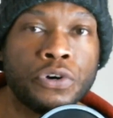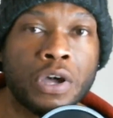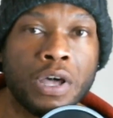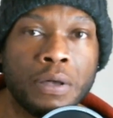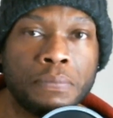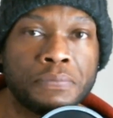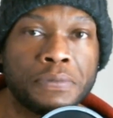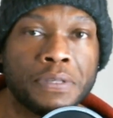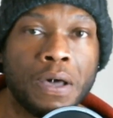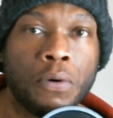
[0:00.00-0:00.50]

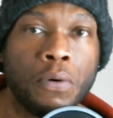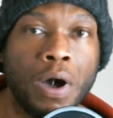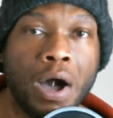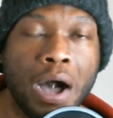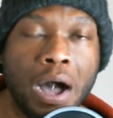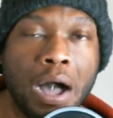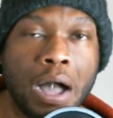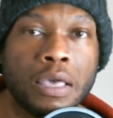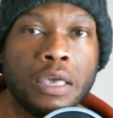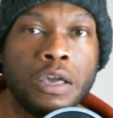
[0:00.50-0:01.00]
comes out
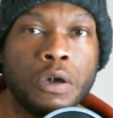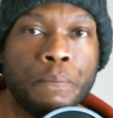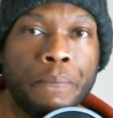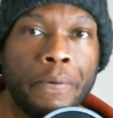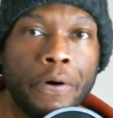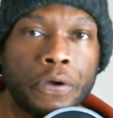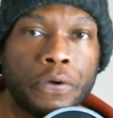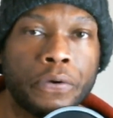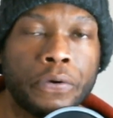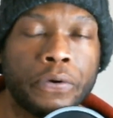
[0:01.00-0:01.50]
hawking a
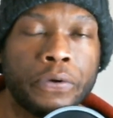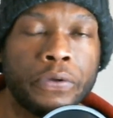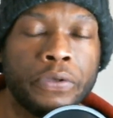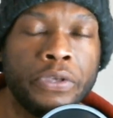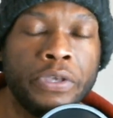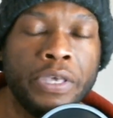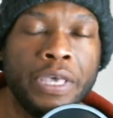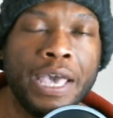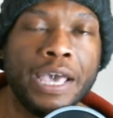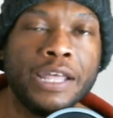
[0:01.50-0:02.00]
book.
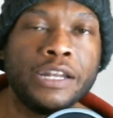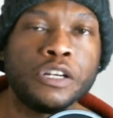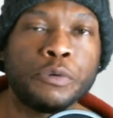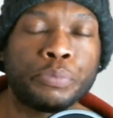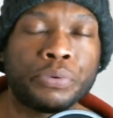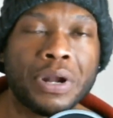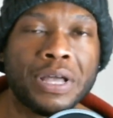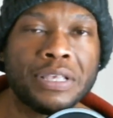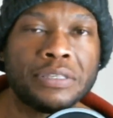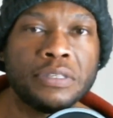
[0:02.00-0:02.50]
And in the
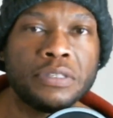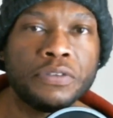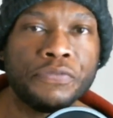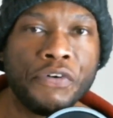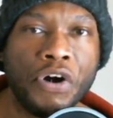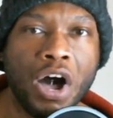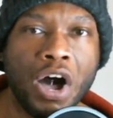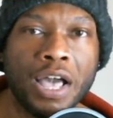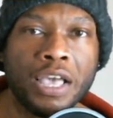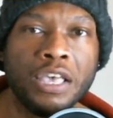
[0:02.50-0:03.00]
process of
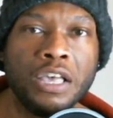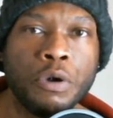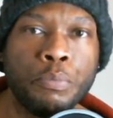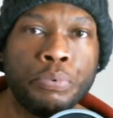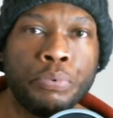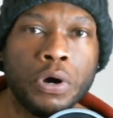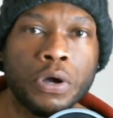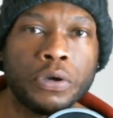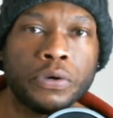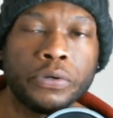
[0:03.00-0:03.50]
hawking a
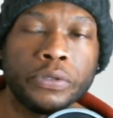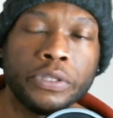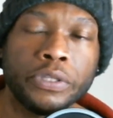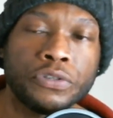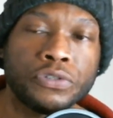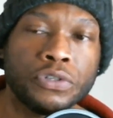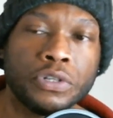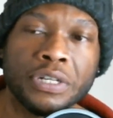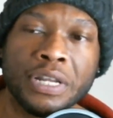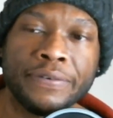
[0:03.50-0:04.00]
book,
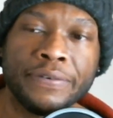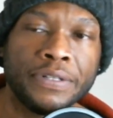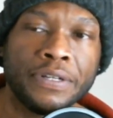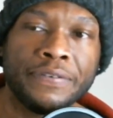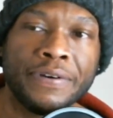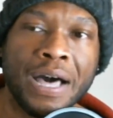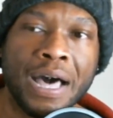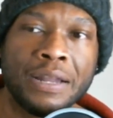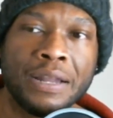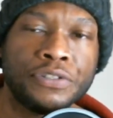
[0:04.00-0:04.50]
there's a level of
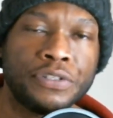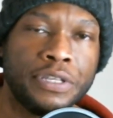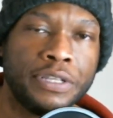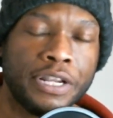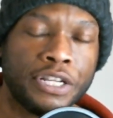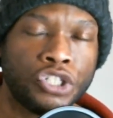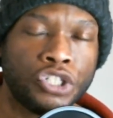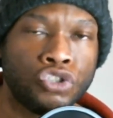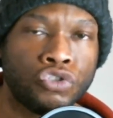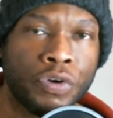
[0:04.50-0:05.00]
honesty
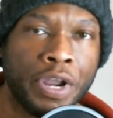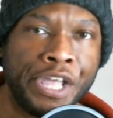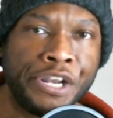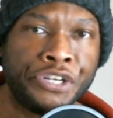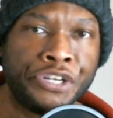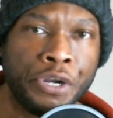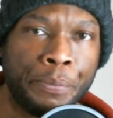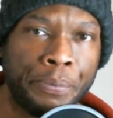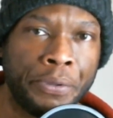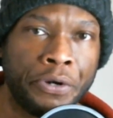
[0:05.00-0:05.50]
that's
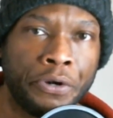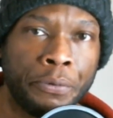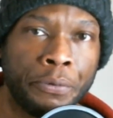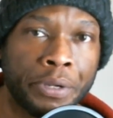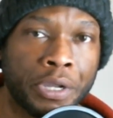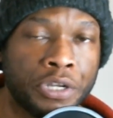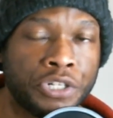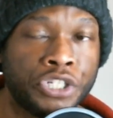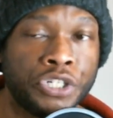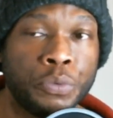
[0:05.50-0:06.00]
dredged up in her
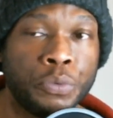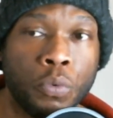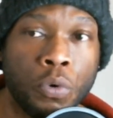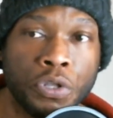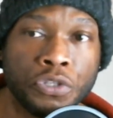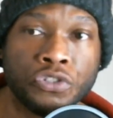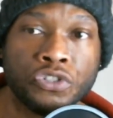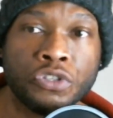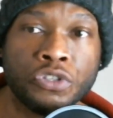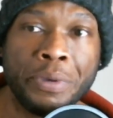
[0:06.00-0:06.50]
because she
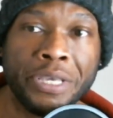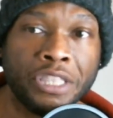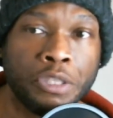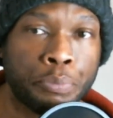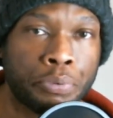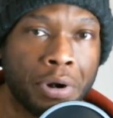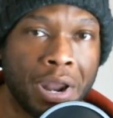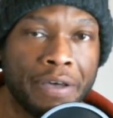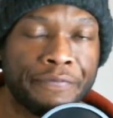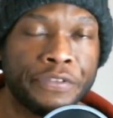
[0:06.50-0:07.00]
wants to make the
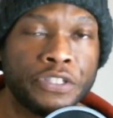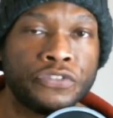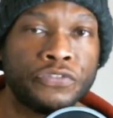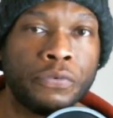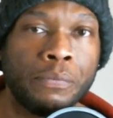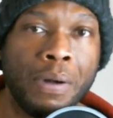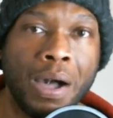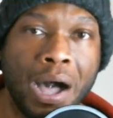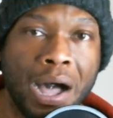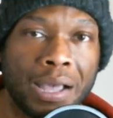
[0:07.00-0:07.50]
profits
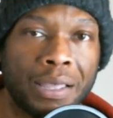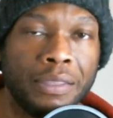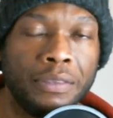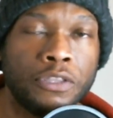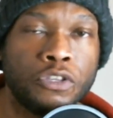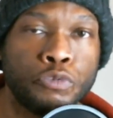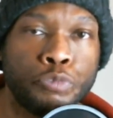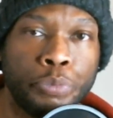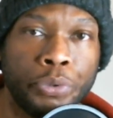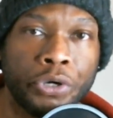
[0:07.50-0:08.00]
from hawking
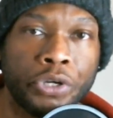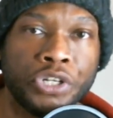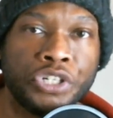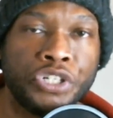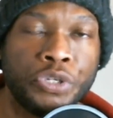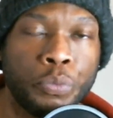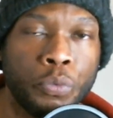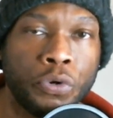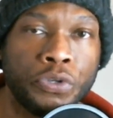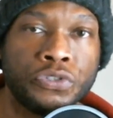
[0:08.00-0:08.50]
this book, and
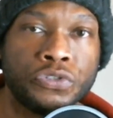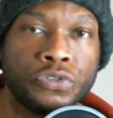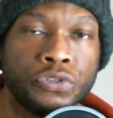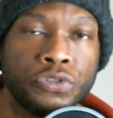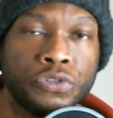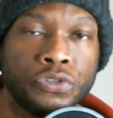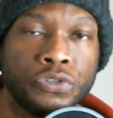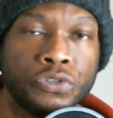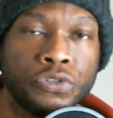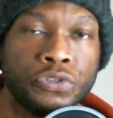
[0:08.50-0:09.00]
she wants
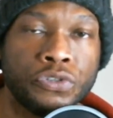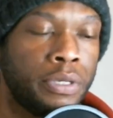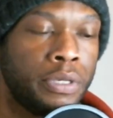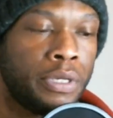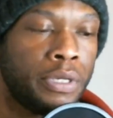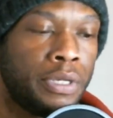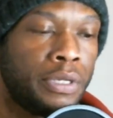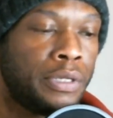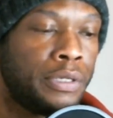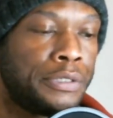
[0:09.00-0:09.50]
this to be,
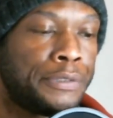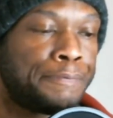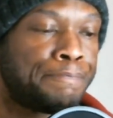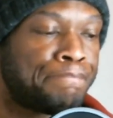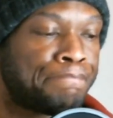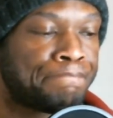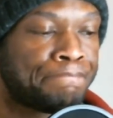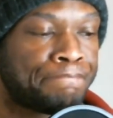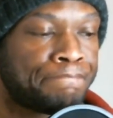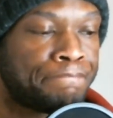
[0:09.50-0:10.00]

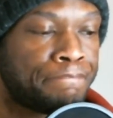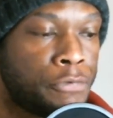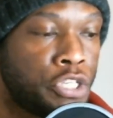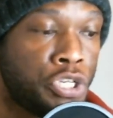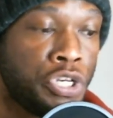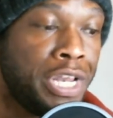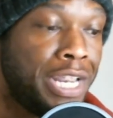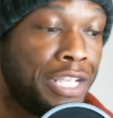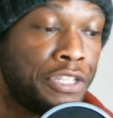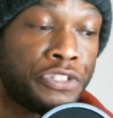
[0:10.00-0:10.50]

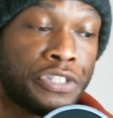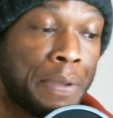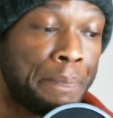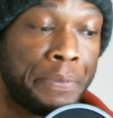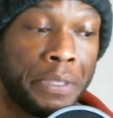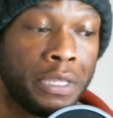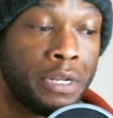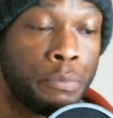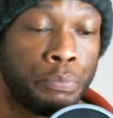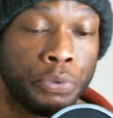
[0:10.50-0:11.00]
she needs
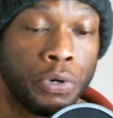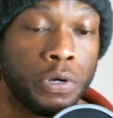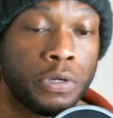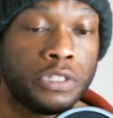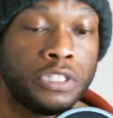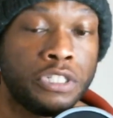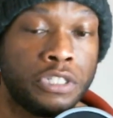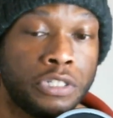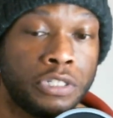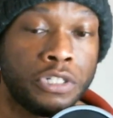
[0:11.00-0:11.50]
something in the book
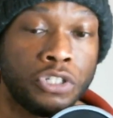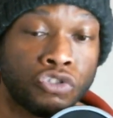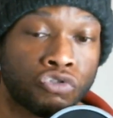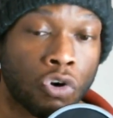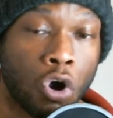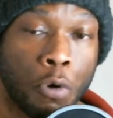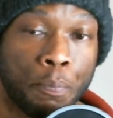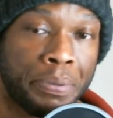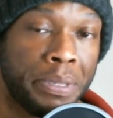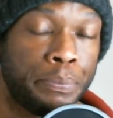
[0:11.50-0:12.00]
to
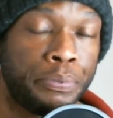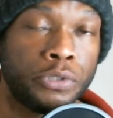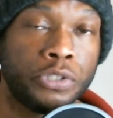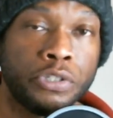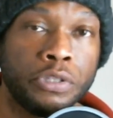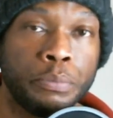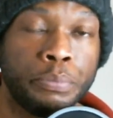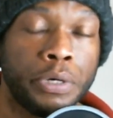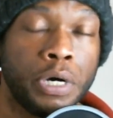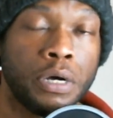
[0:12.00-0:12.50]
draw people to
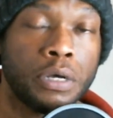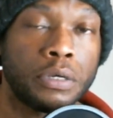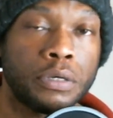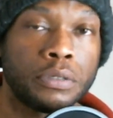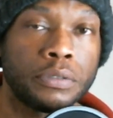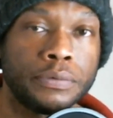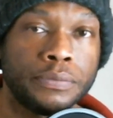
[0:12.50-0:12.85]
the book.